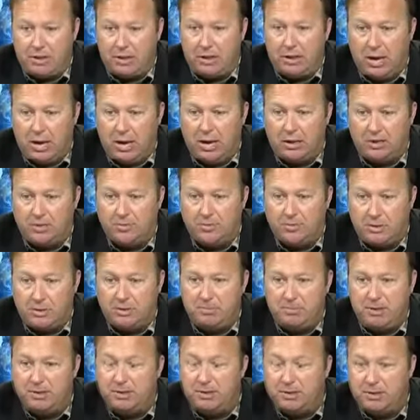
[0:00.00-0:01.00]
airliners with
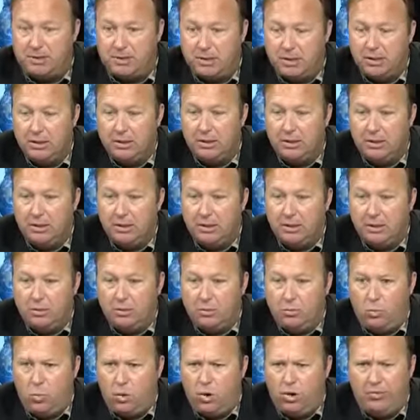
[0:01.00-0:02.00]
these missiles,
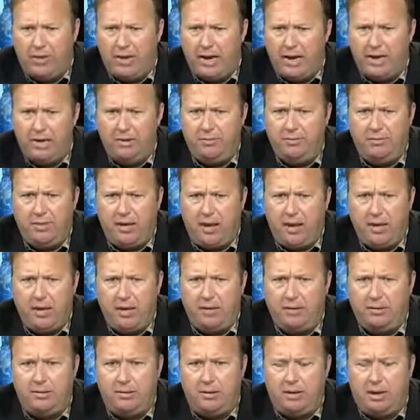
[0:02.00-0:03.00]
will they
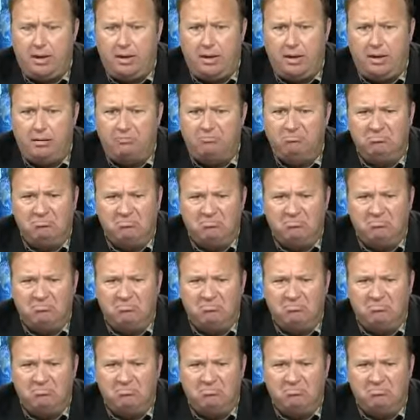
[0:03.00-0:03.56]
invade a